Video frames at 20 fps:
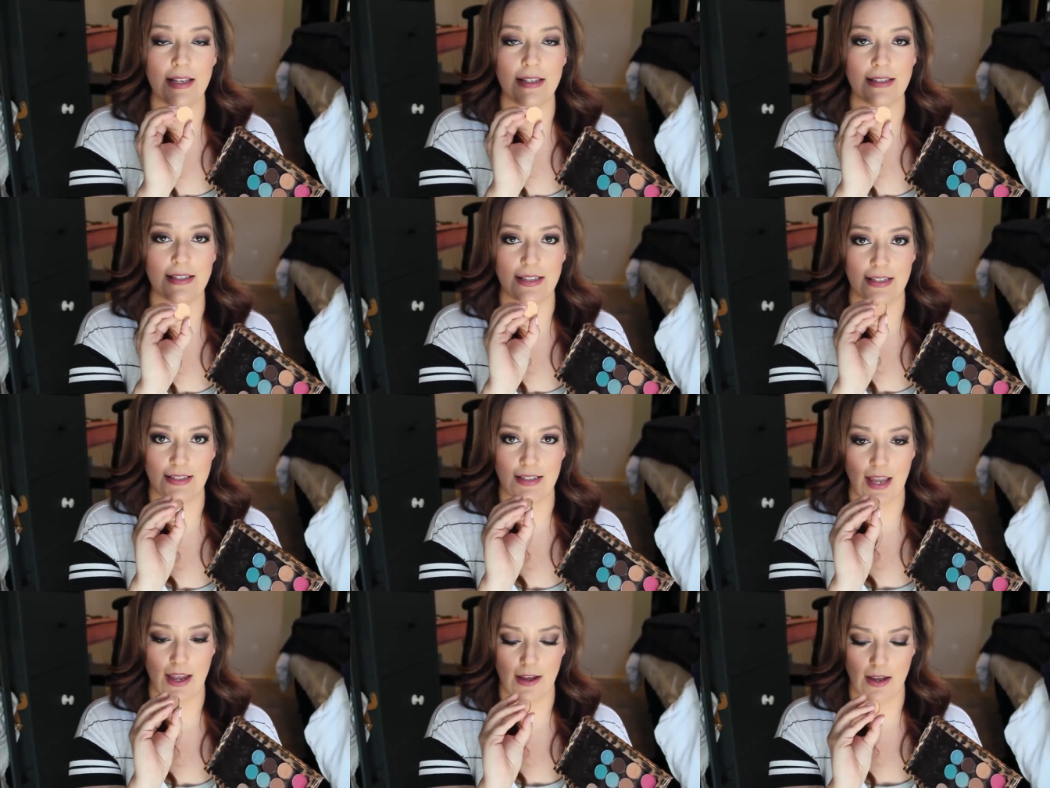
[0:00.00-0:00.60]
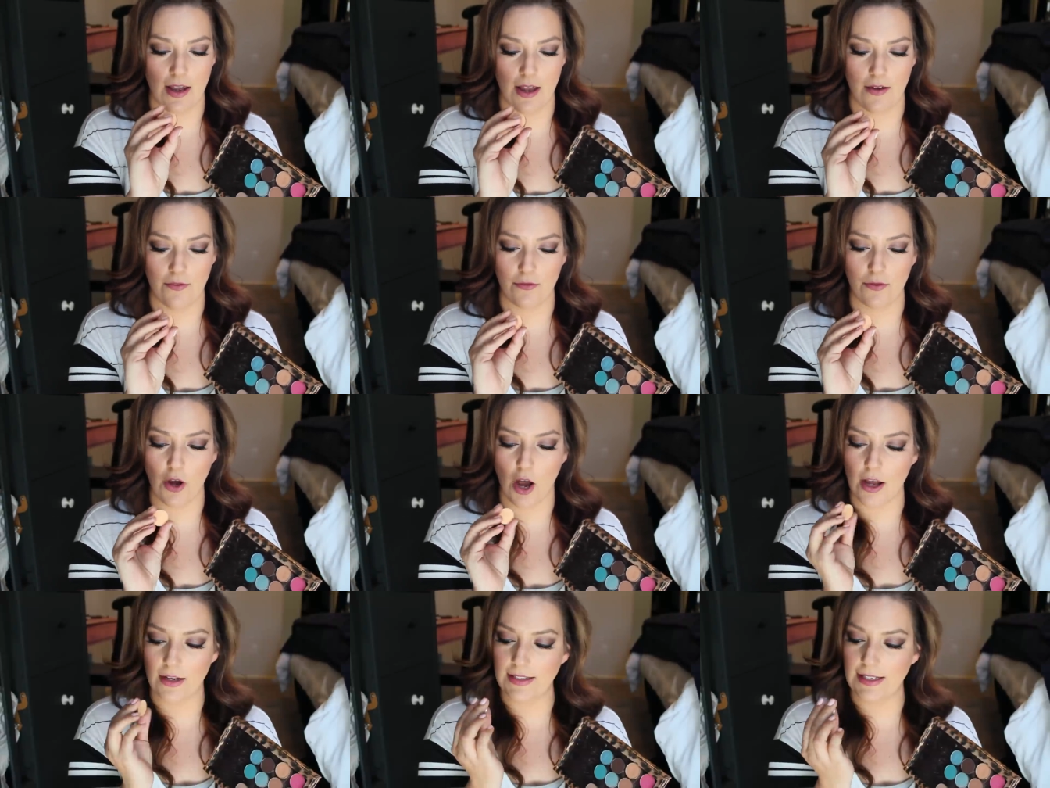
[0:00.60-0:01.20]
since I
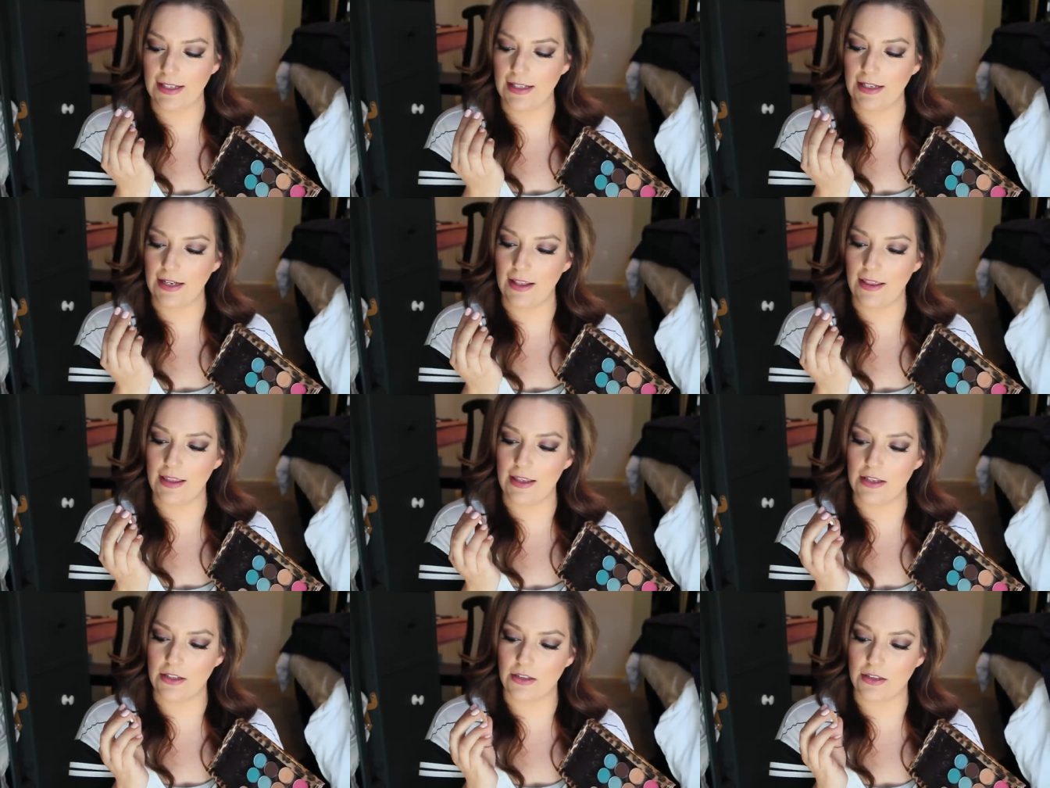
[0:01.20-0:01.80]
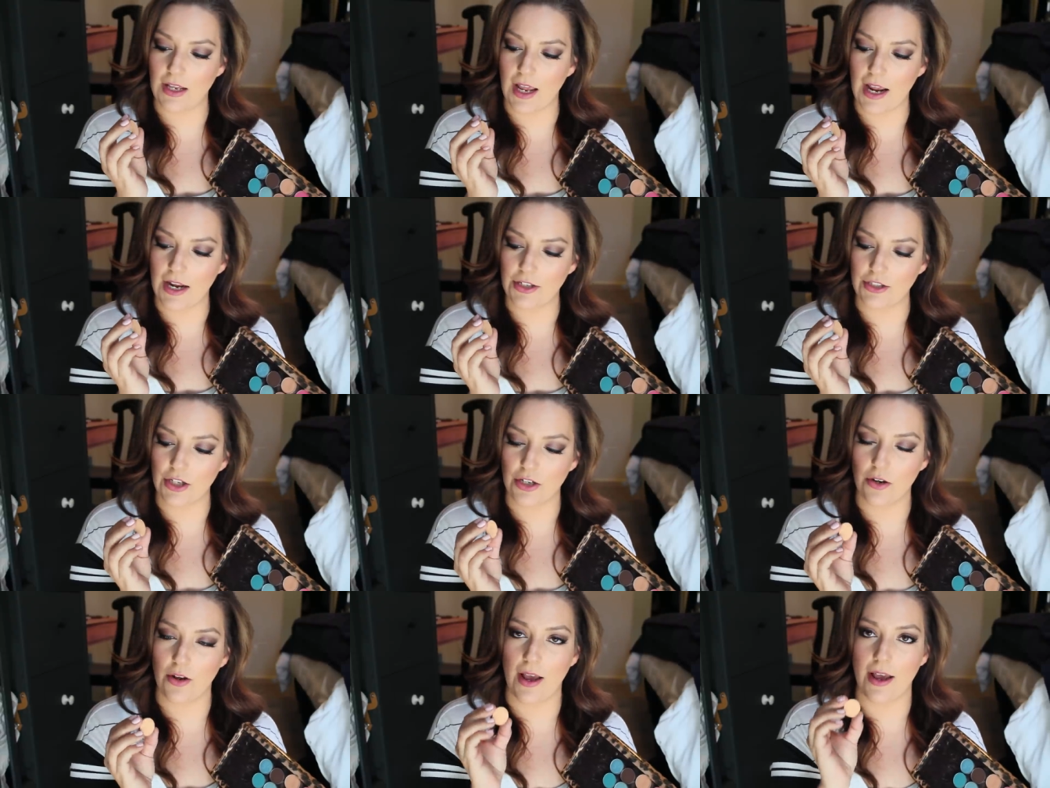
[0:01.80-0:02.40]
have gotten this
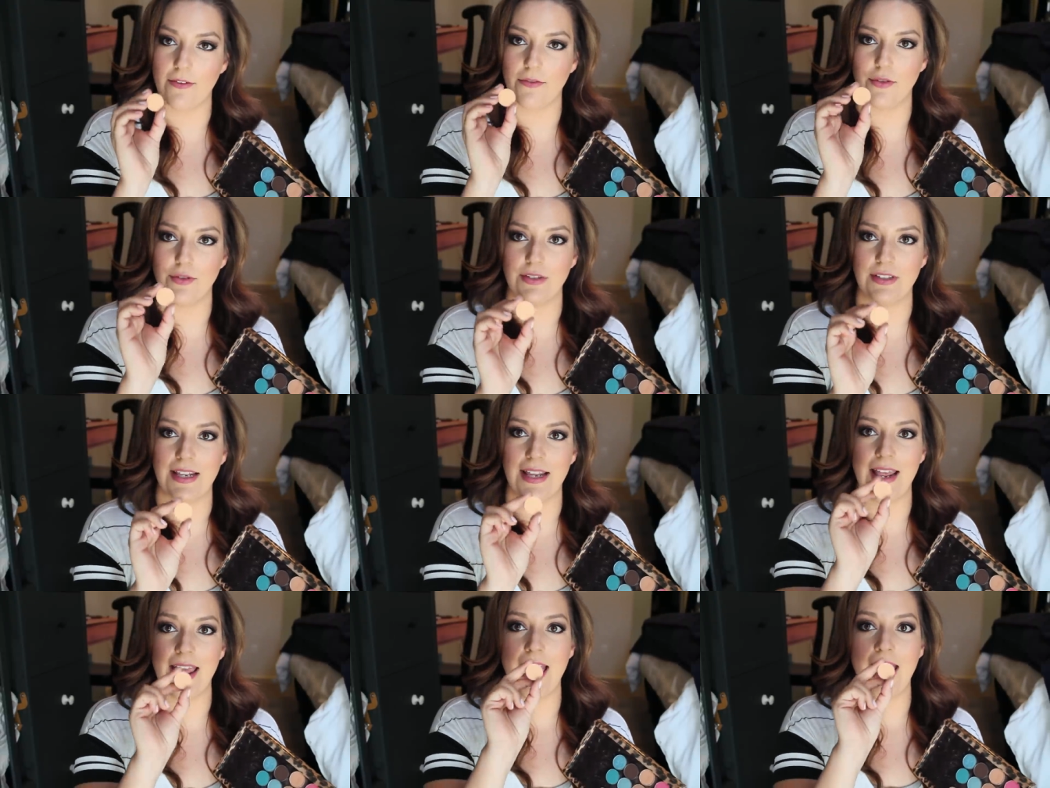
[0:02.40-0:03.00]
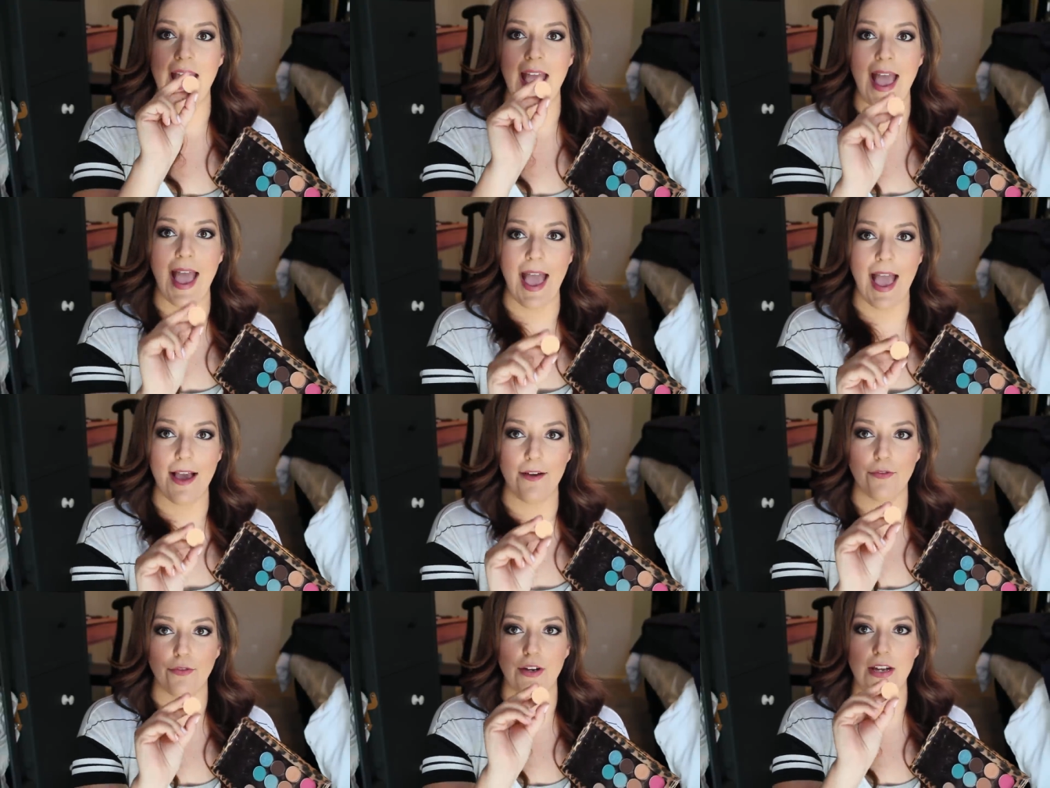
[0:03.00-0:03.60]
eyeshadow, I have used it
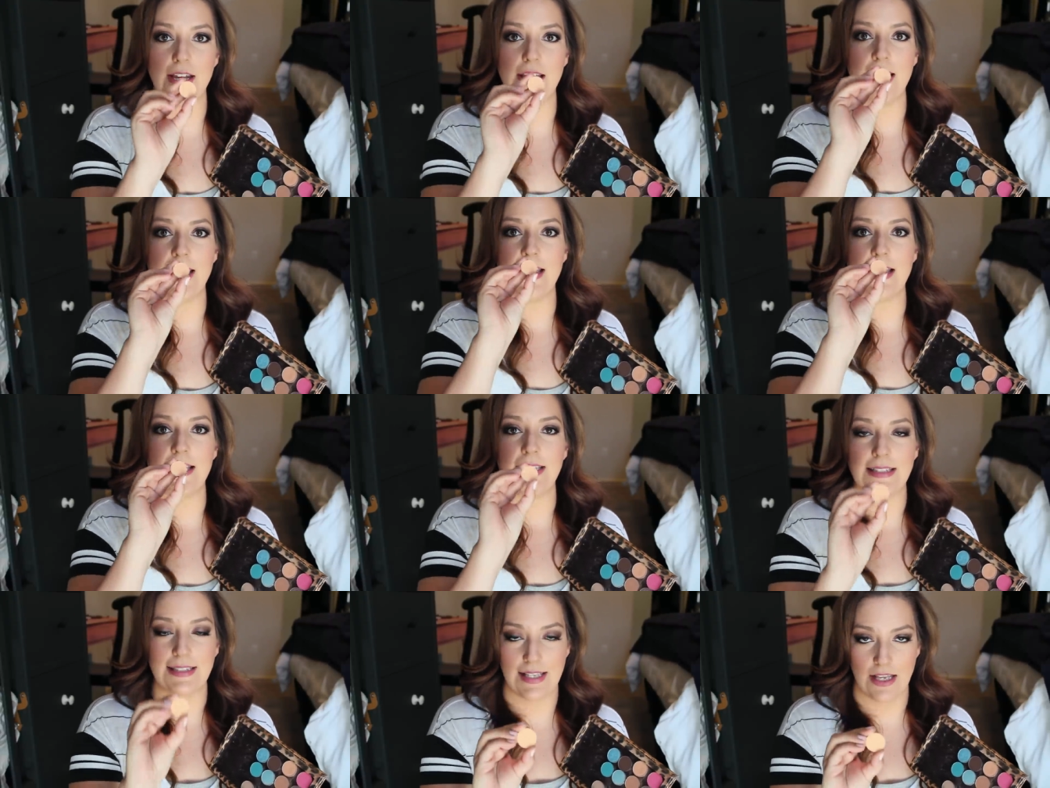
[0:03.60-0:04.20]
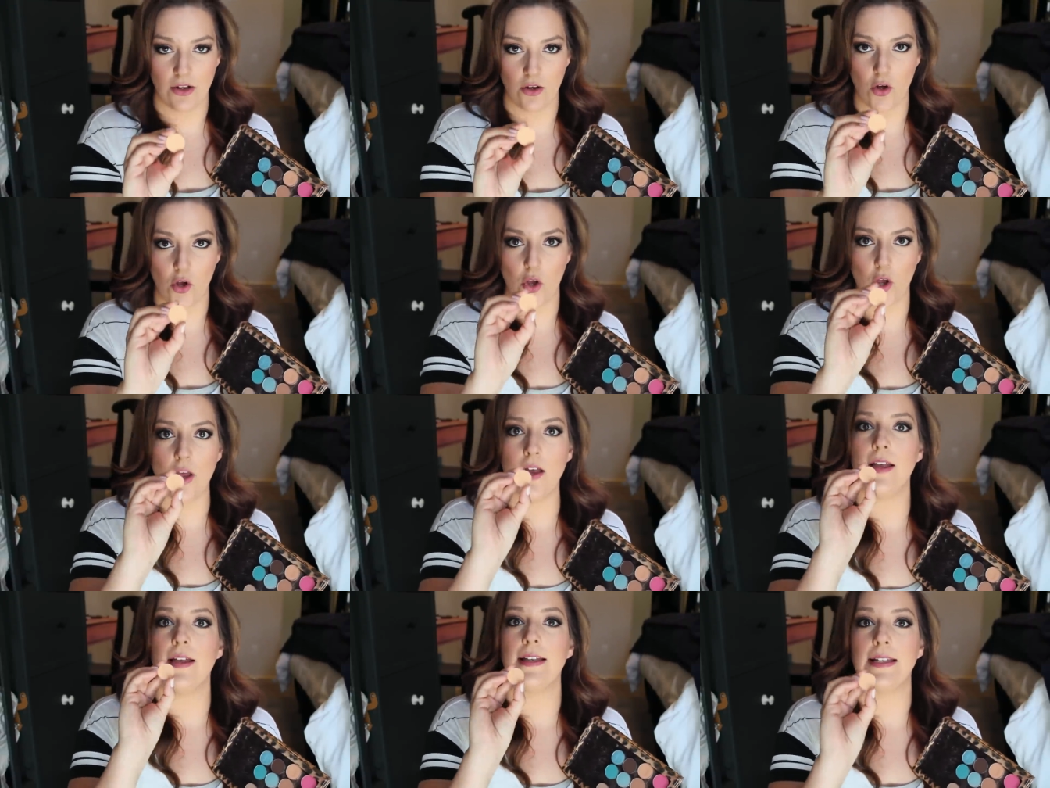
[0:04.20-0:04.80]
every
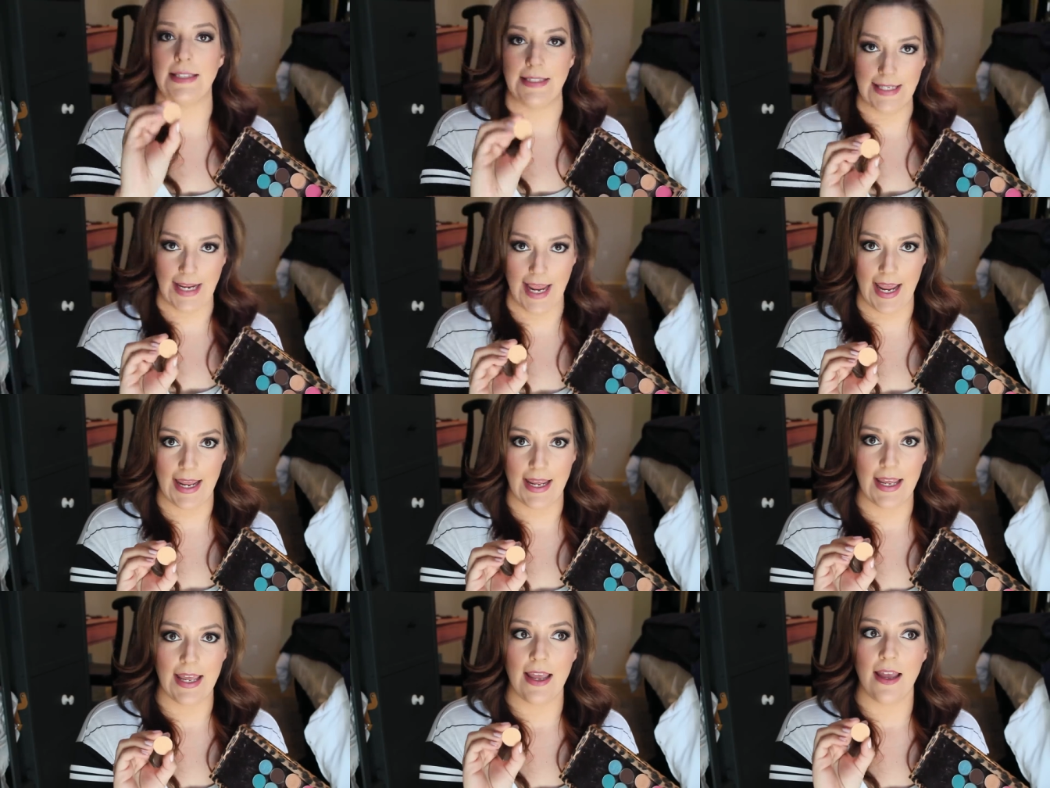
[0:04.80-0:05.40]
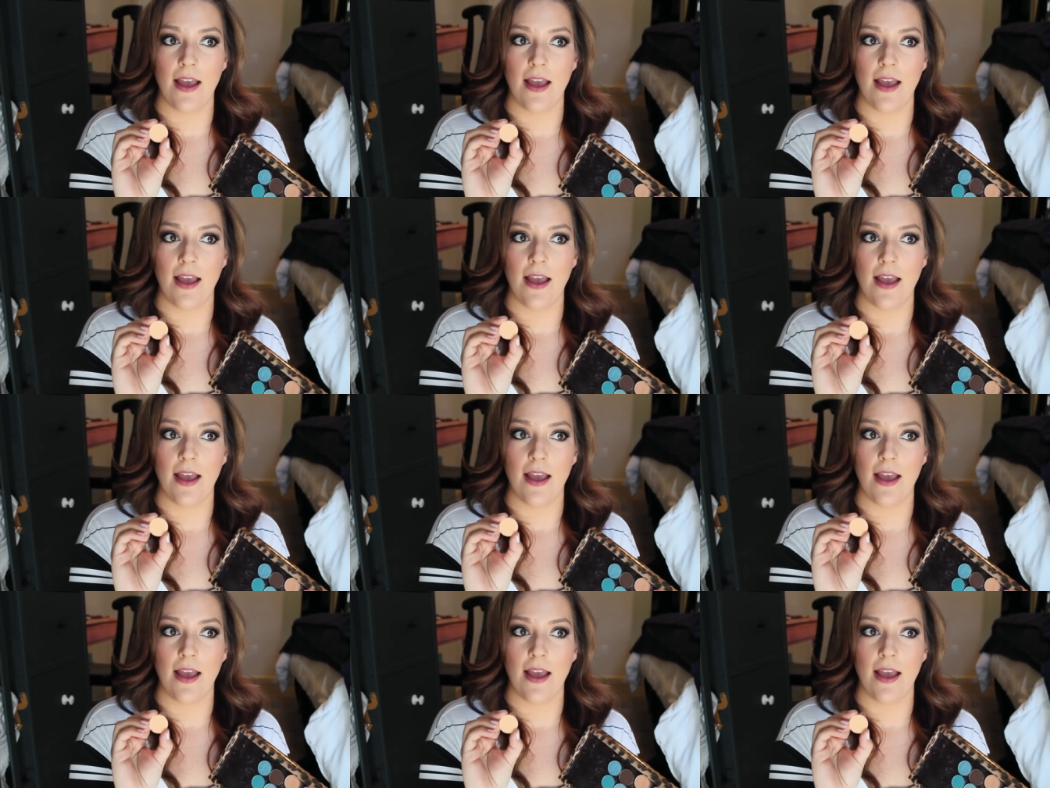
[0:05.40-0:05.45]
single day